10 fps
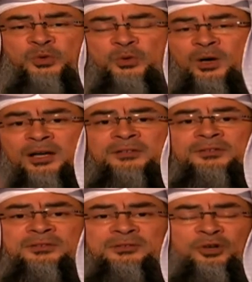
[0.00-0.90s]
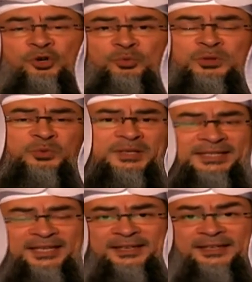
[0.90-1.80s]
we want, all what we
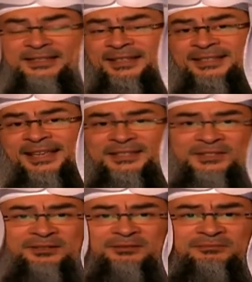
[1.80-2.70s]
seek is success.